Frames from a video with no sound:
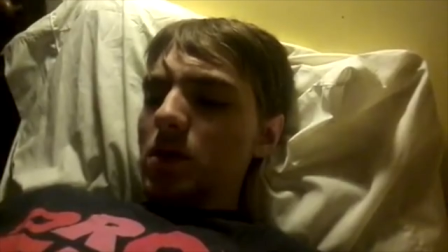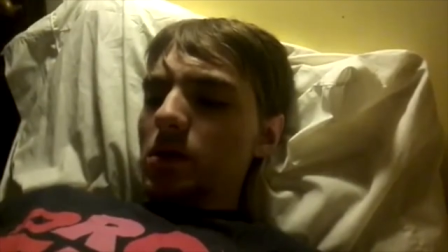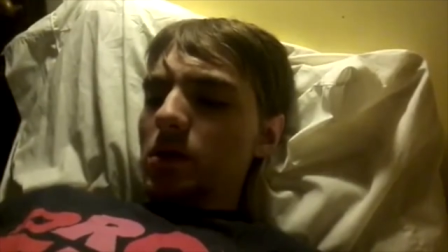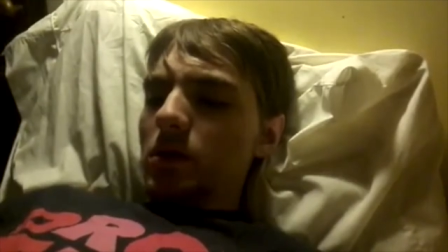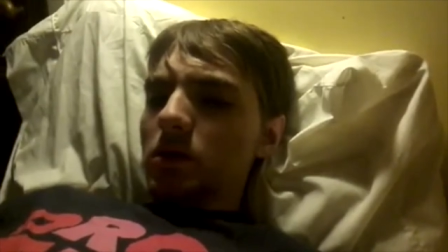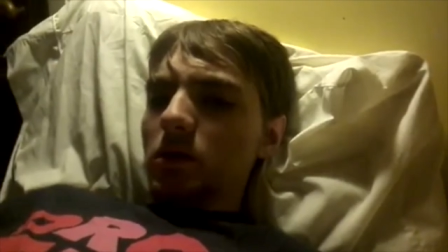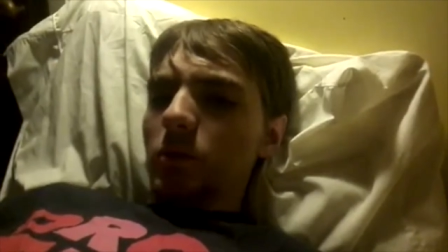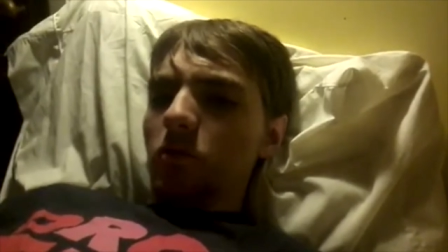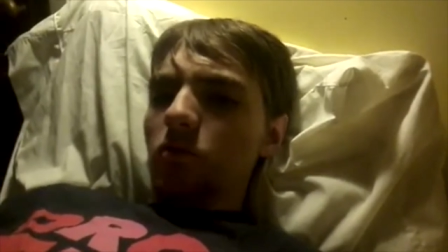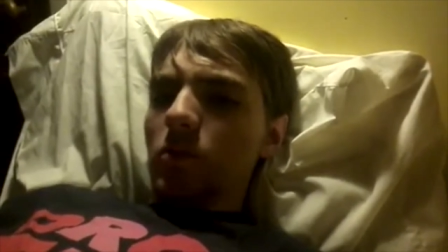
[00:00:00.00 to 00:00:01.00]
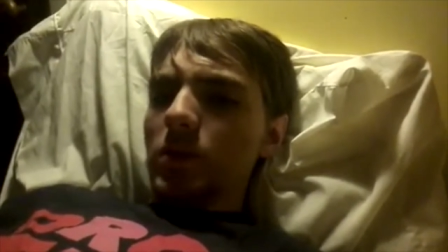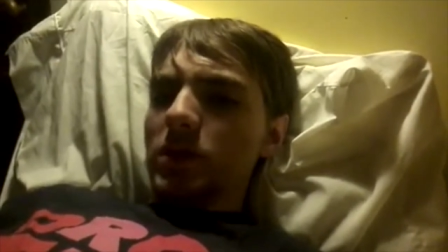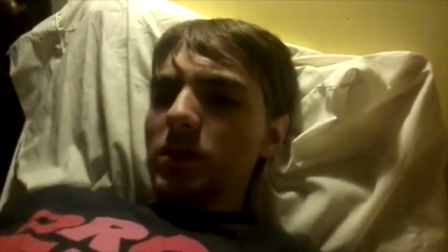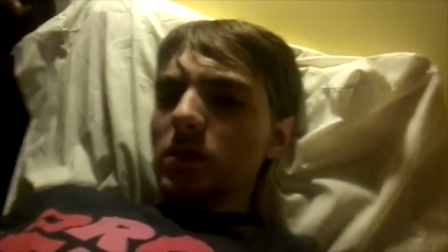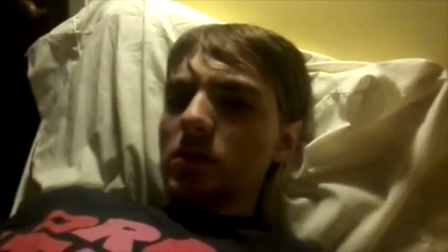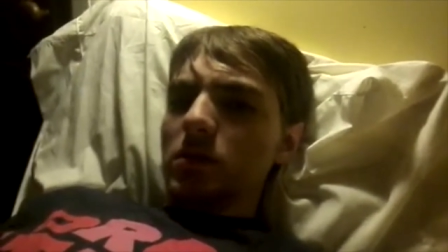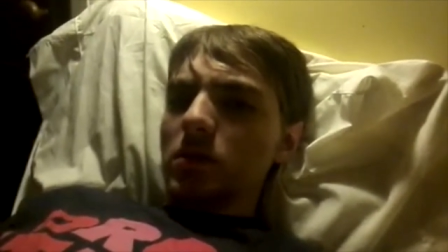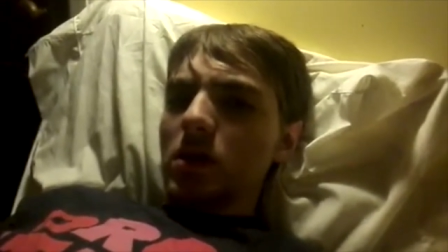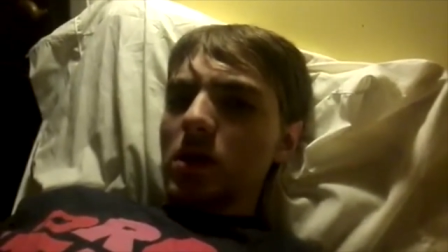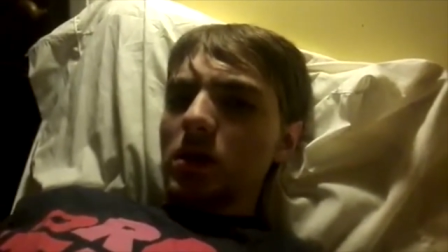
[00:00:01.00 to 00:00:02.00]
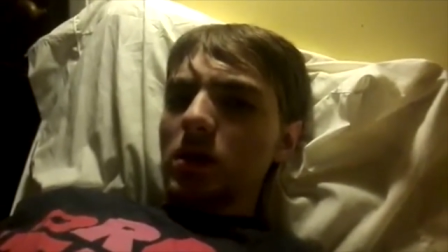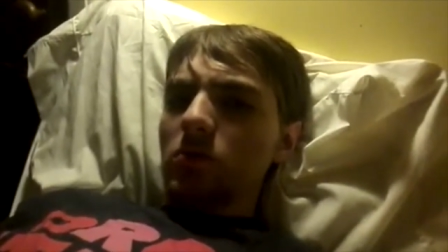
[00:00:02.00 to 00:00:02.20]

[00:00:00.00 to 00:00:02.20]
I liked the performances. I didn't